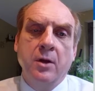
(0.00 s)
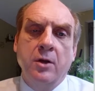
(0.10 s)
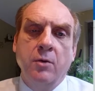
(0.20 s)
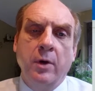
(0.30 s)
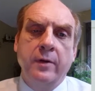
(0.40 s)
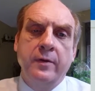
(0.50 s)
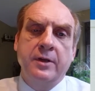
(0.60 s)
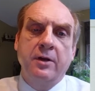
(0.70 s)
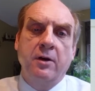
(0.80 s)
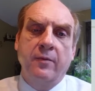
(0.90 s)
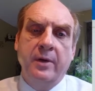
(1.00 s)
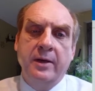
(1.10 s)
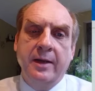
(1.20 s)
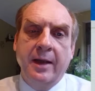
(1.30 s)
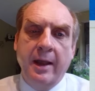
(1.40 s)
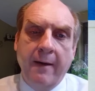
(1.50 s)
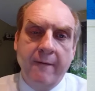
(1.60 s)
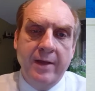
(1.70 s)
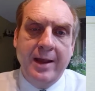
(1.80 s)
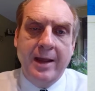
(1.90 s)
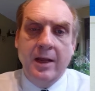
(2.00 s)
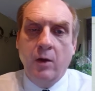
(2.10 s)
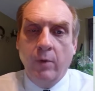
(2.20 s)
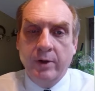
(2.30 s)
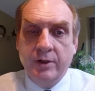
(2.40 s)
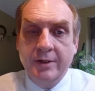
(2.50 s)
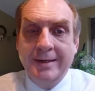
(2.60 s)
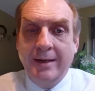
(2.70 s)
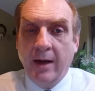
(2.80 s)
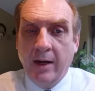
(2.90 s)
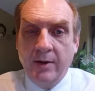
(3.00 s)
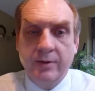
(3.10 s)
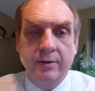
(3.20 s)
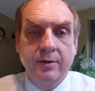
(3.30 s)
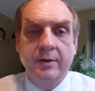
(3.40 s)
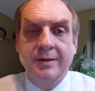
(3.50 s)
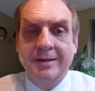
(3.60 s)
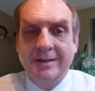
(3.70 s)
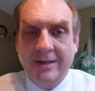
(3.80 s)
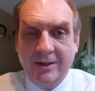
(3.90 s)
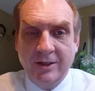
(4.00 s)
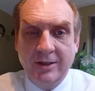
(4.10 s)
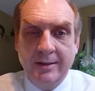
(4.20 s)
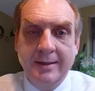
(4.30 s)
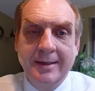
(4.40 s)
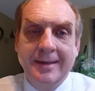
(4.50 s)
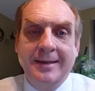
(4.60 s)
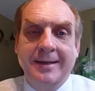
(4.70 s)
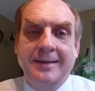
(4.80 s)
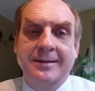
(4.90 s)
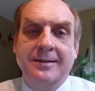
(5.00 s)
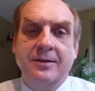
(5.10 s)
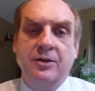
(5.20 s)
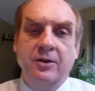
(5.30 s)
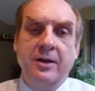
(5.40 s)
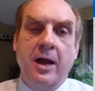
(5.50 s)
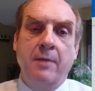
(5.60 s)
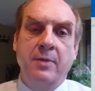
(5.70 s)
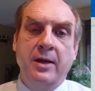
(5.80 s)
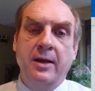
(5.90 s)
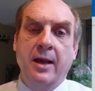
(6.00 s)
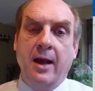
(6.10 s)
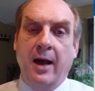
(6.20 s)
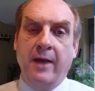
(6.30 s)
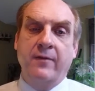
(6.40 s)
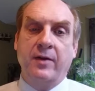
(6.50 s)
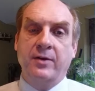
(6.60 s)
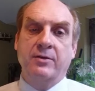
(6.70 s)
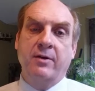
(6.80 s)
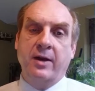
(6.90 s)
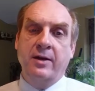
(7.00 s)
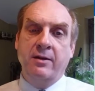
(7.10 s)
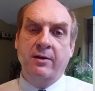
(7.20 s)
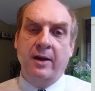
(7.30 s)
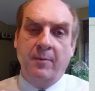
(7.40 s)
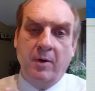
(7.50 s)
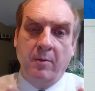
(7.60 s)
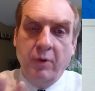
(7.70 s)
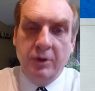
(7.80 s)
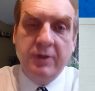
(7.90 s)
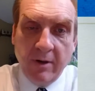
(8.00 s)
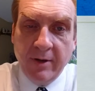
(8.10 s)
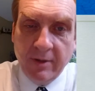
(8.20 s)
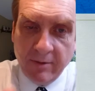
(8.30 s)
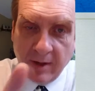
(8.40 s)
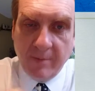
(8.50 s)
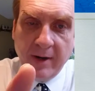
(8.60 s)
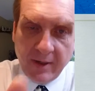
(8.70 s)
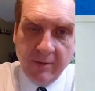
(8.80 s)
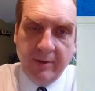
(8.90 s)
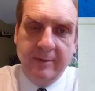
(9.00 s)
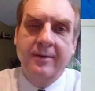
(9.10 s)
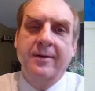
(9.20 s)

You want in this kickoff meeting to have a question and answer session. It should not be, I've got this great idea and I'm going to push it on you and everybody do it.